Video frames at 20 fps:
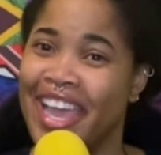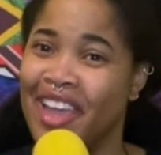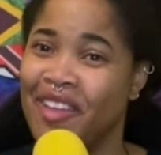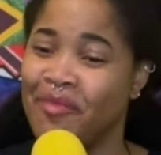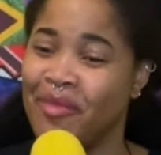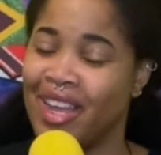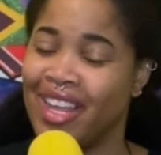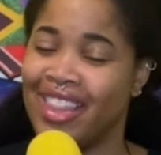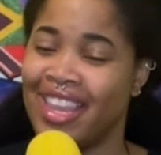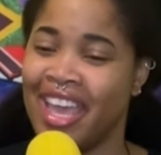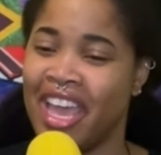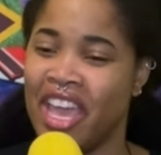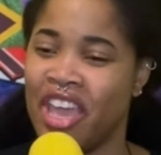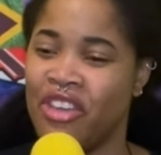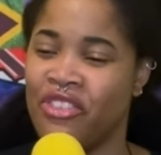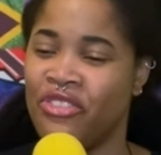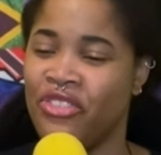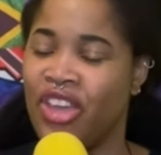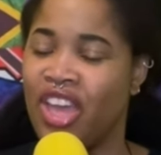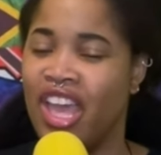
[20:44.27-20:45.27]
in my
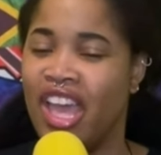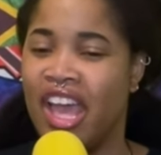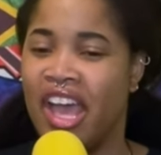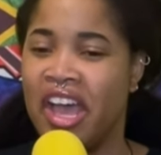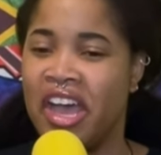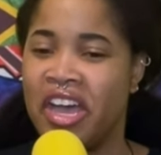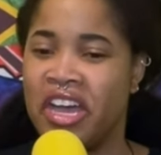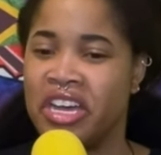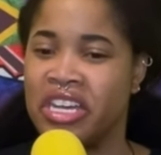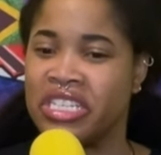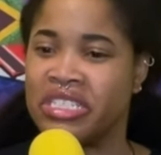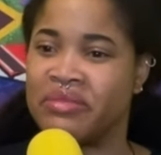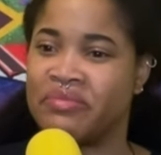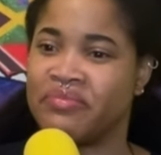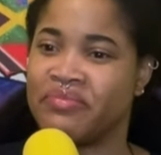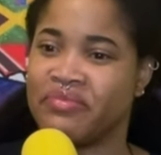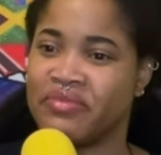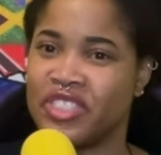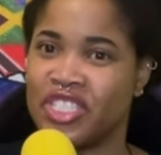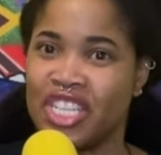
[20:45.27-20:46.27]
life.
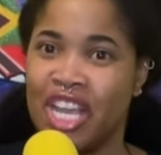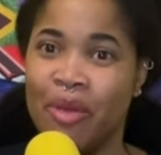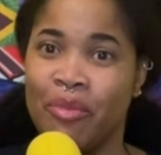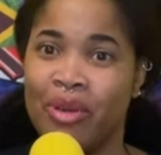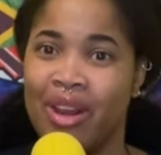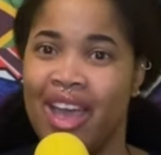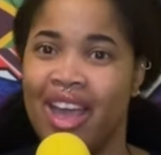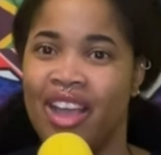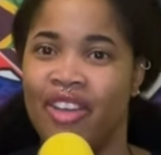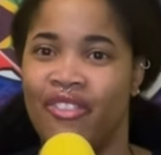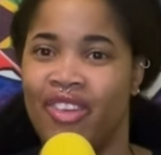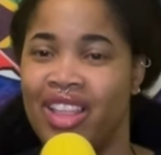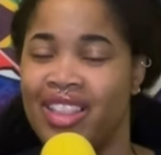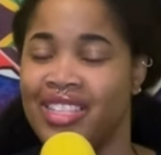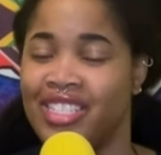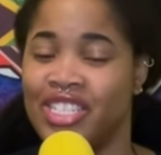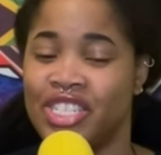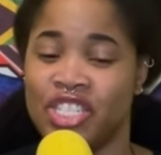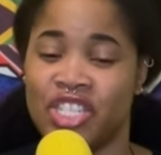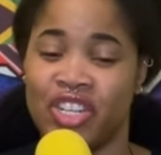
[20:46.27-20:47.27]
Um, shop lock
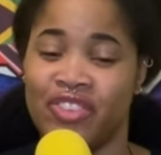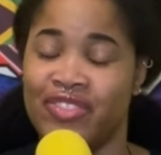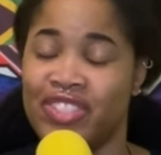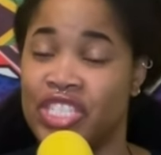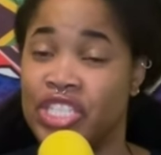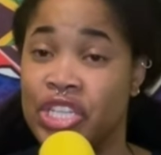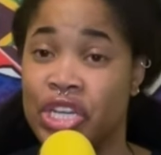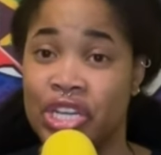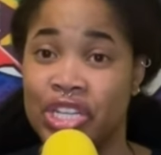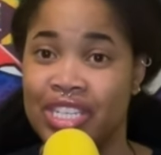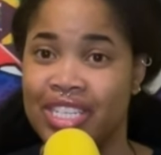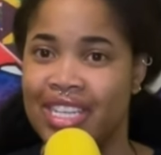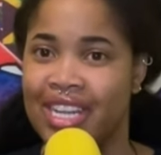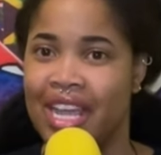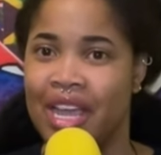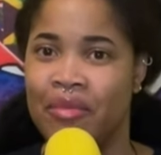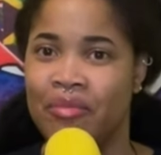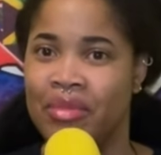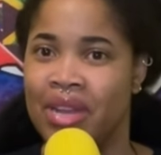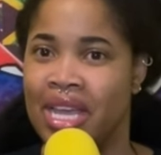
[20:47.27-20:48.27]
volunteer service done.
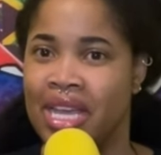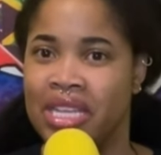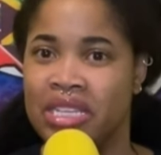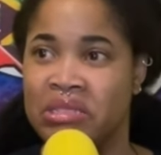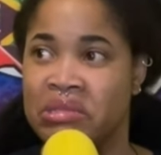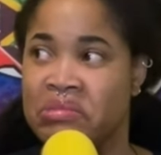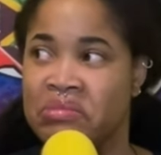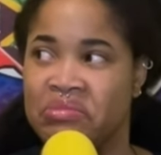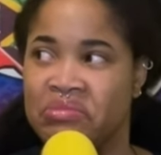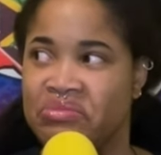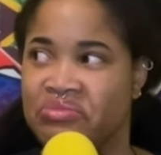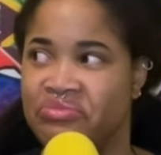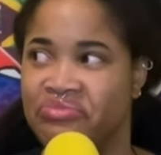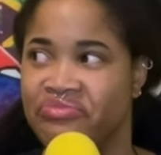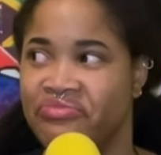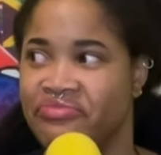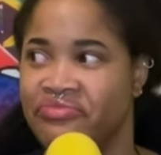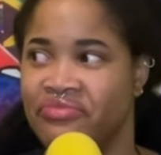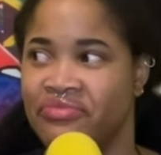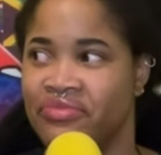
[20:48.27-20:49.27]
I'm not
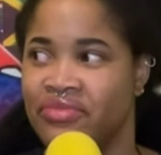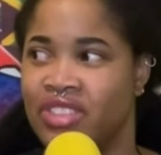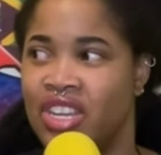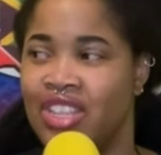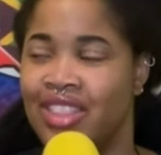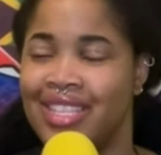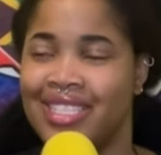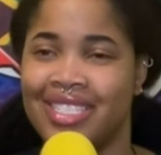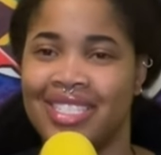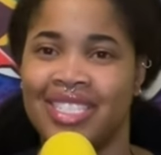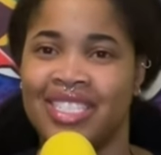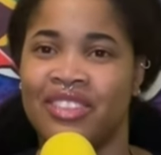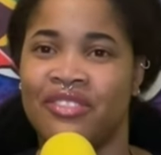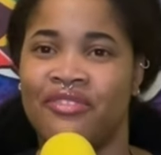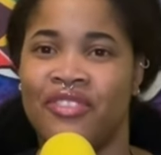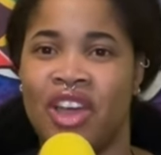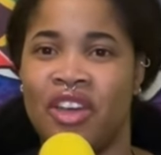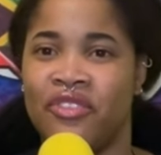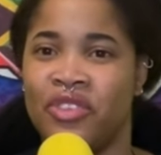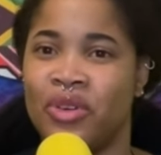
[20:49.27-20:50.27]
Mm-mm. Unless this is a
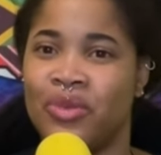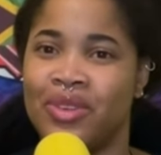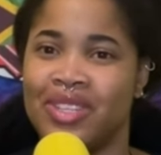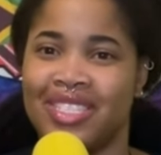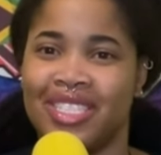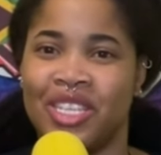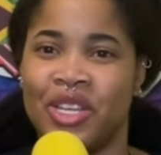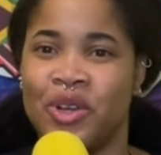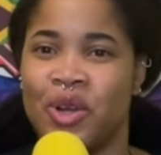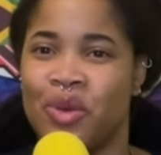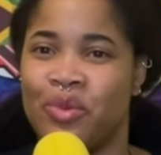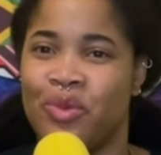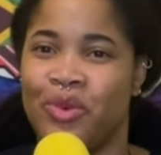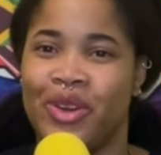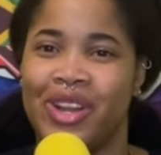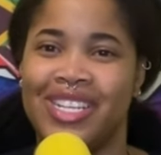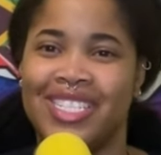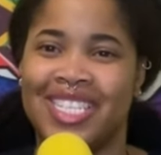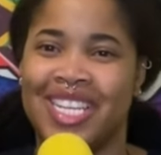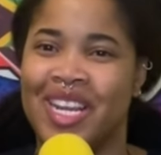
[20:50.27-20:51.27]
501c
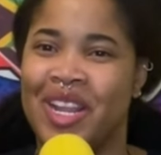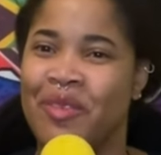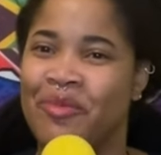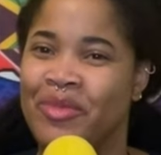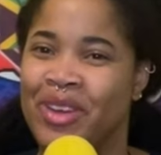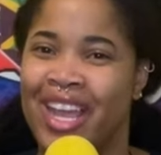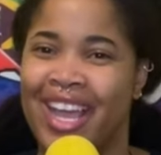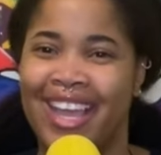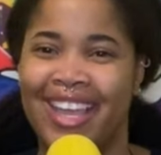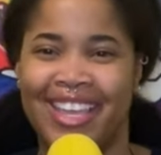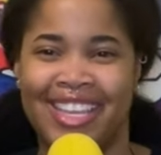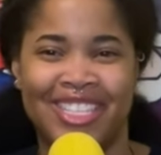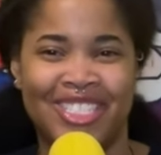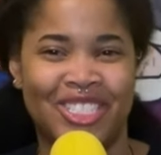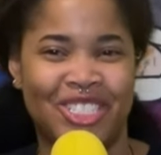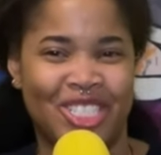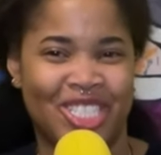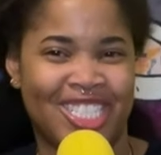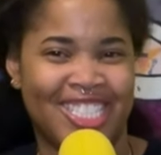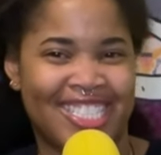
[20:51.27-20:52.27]
corporation, I'm not
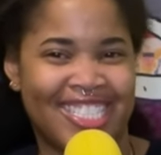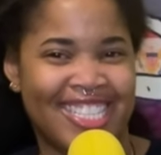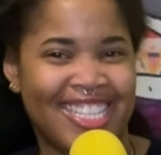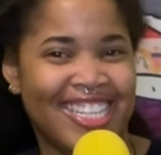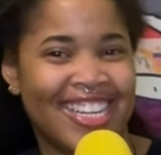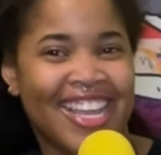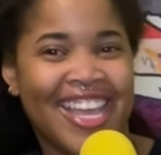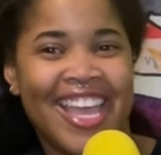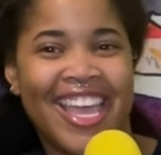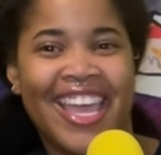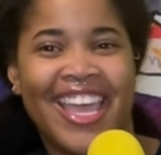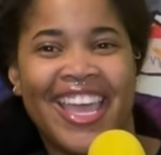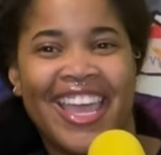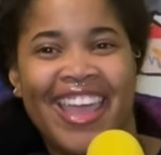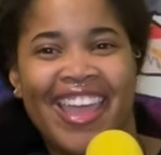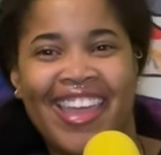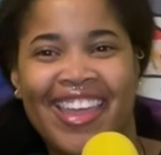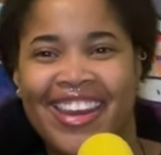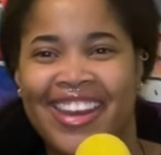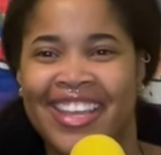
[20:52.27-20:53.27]
interested
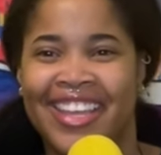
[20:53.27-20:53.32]
in